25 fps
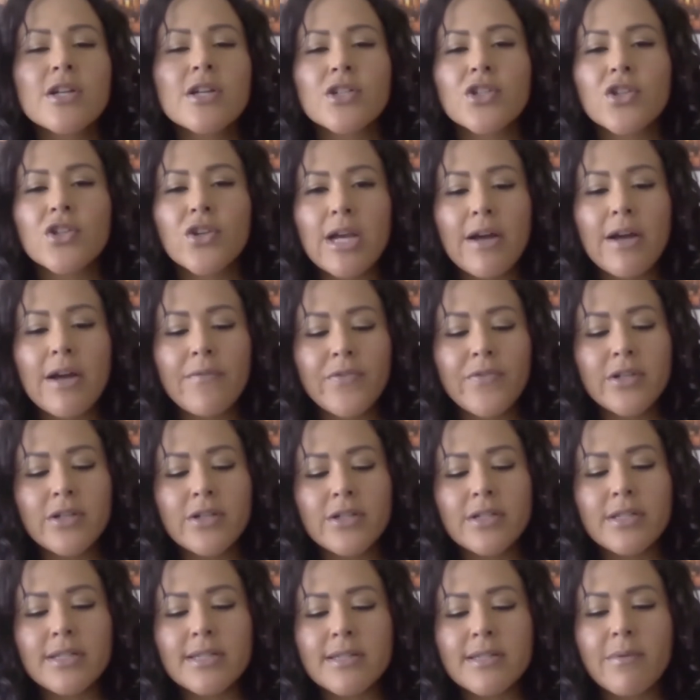So you have
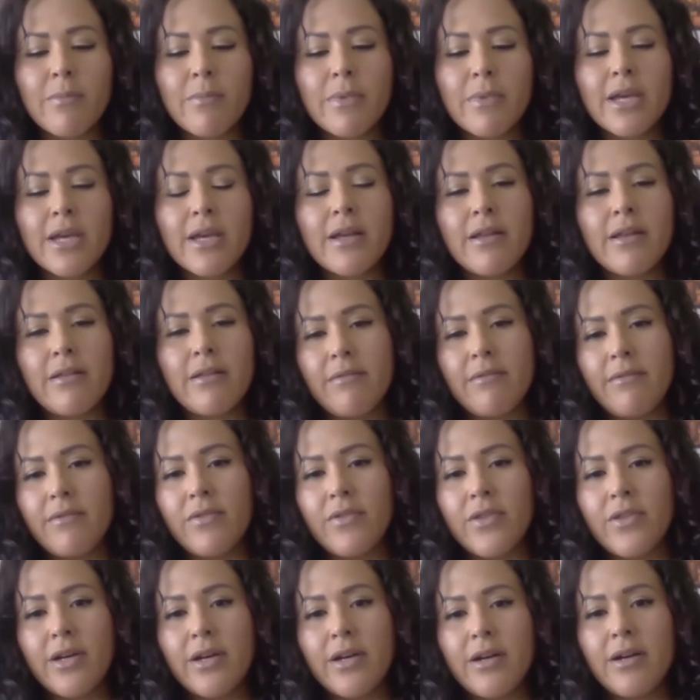to submit
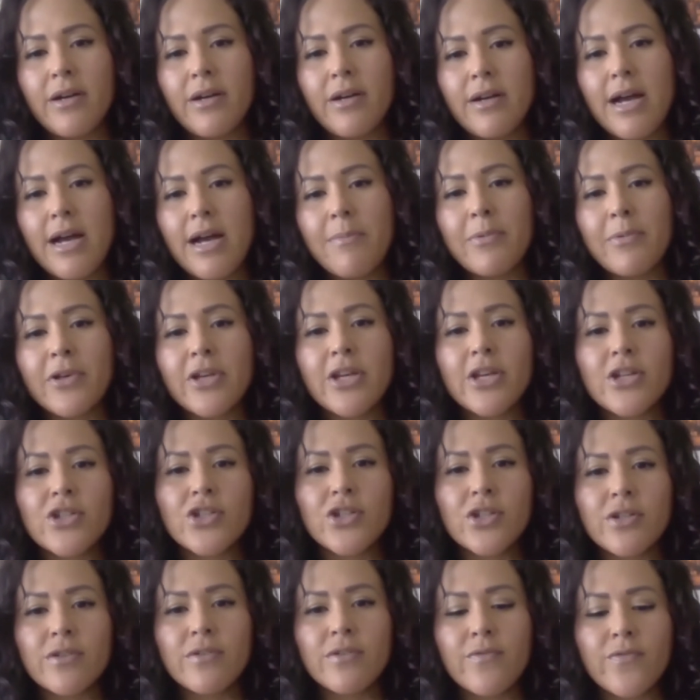the
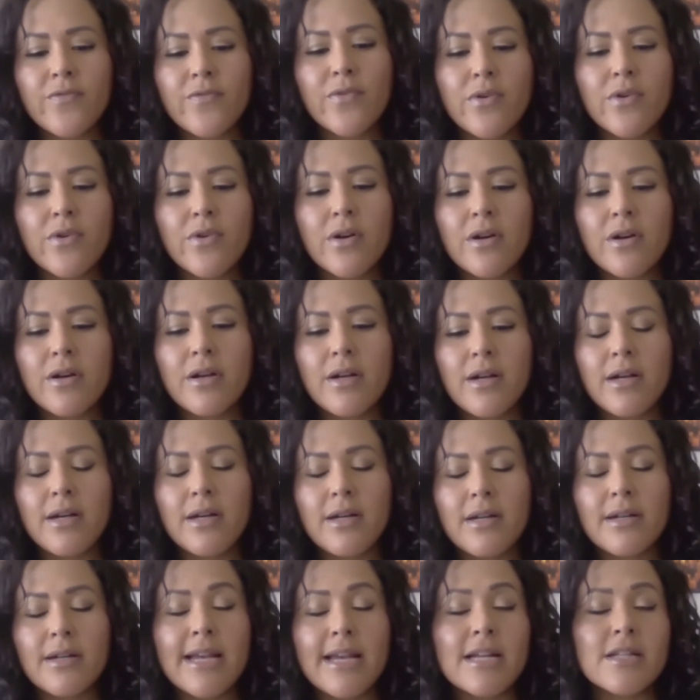application for uh,